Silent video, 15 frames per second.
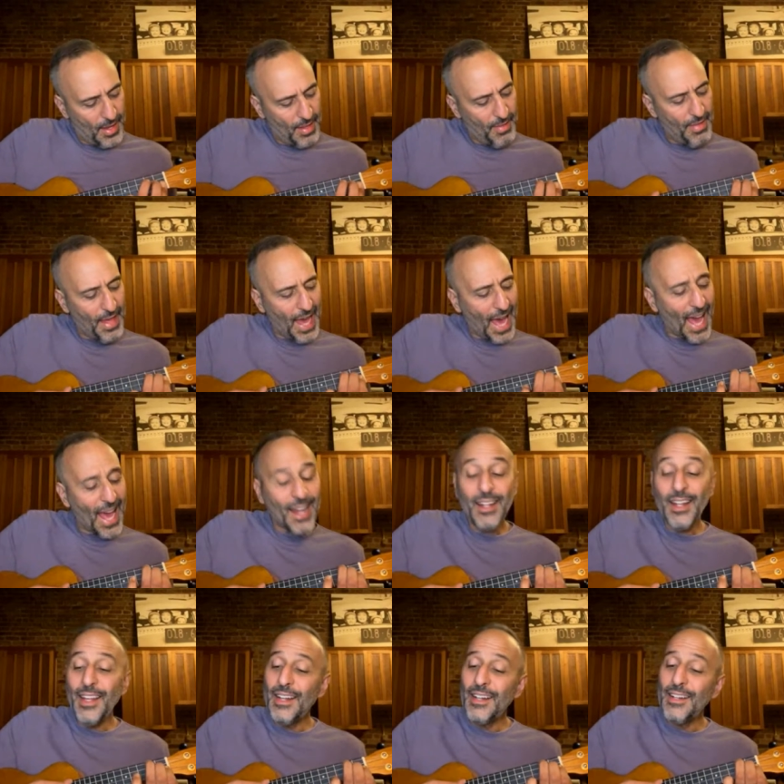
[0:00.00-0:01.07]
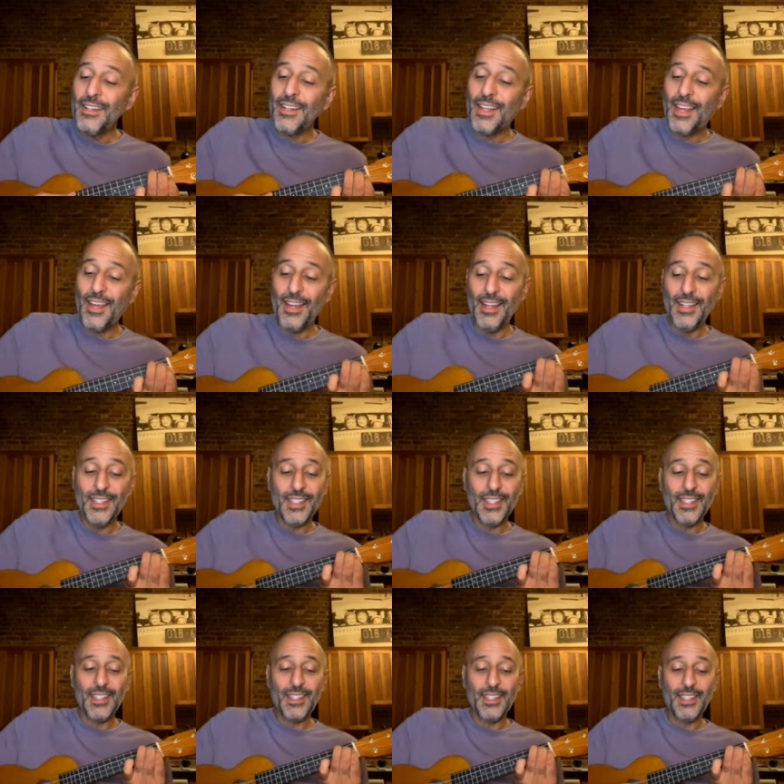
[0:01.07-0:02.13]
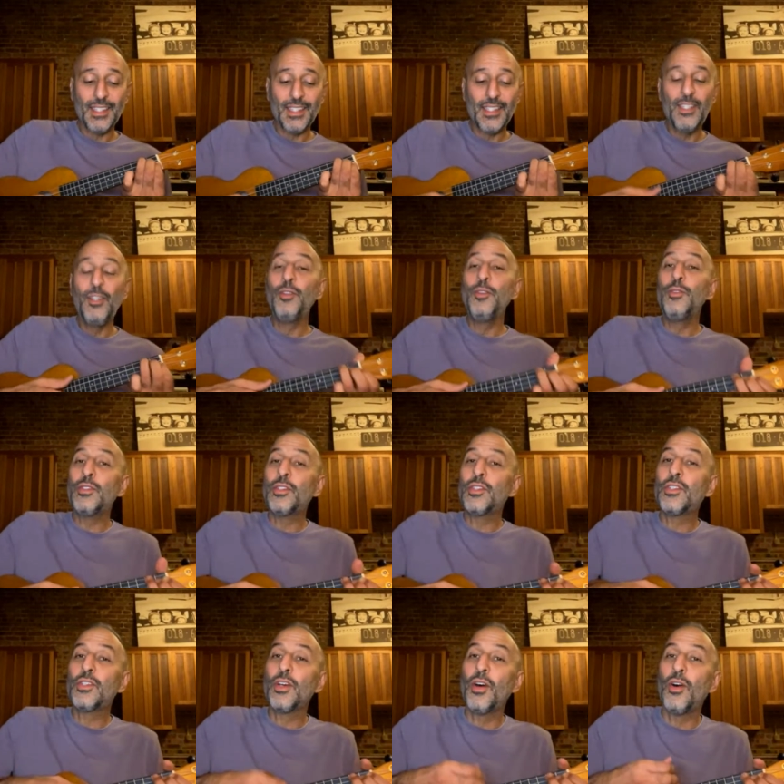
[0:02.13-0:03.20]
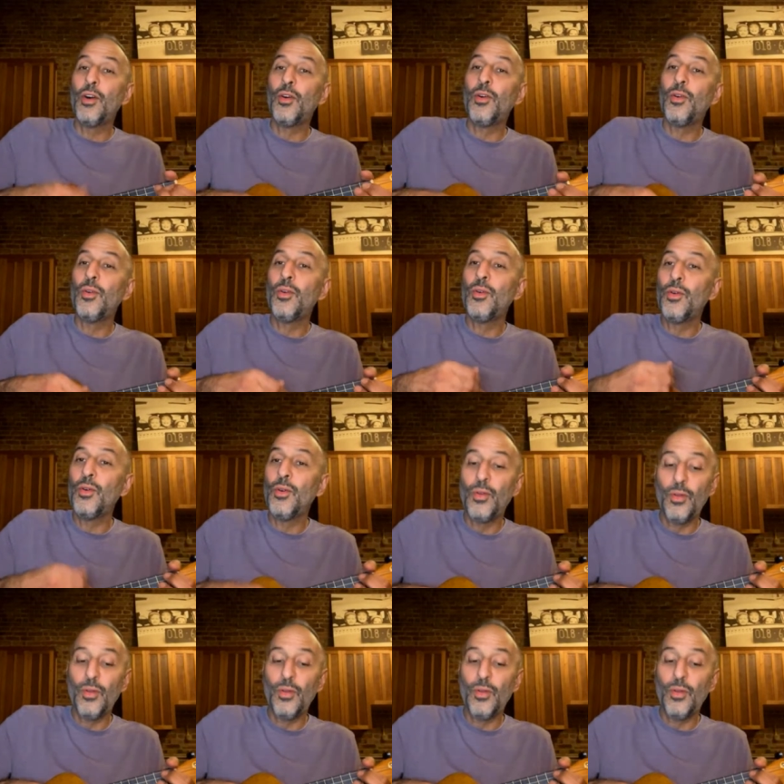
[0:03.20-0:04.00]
That little kiss you stole